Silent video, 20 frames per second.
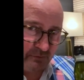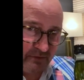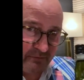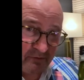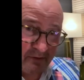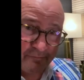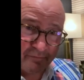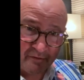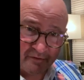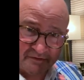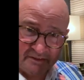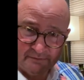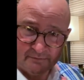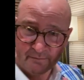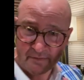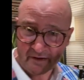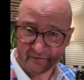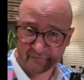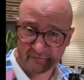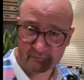remember my pro tip
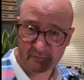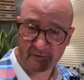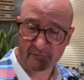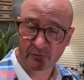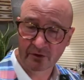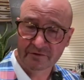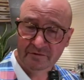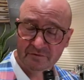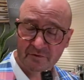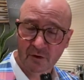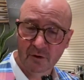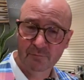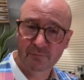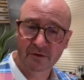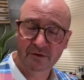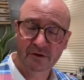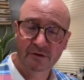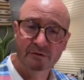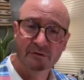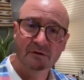about vermouth. Once it's
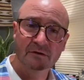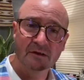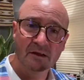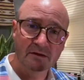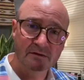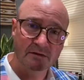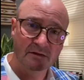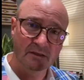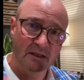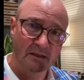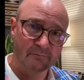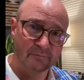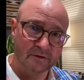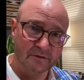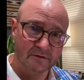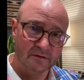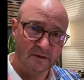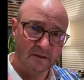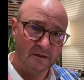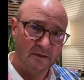open, you do need to keep
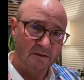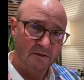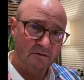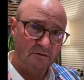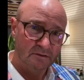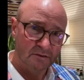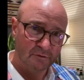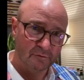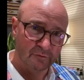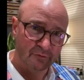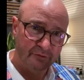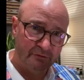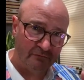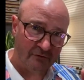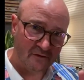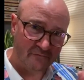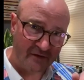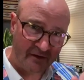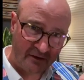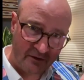it chilled or
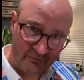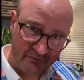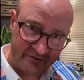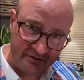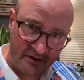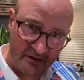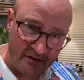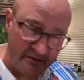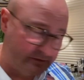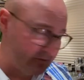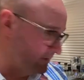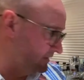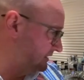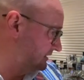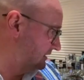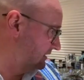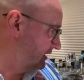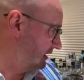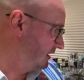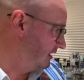I vacuum seal it.
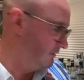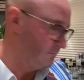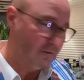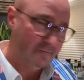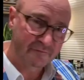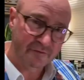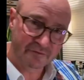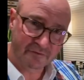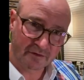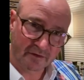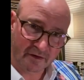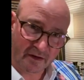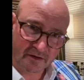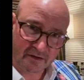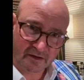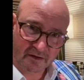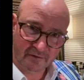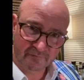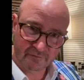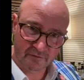Um, and I've just got it out
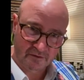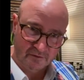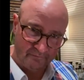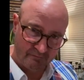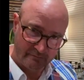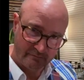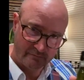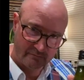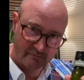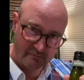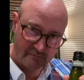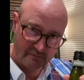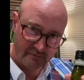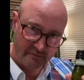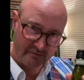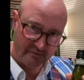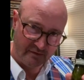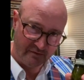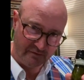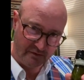here for the,
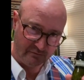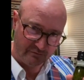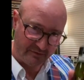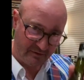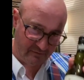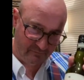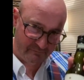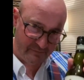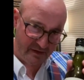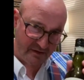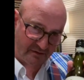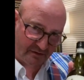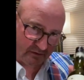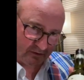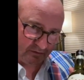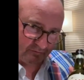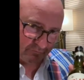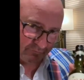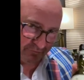this evening. So, Maidenii,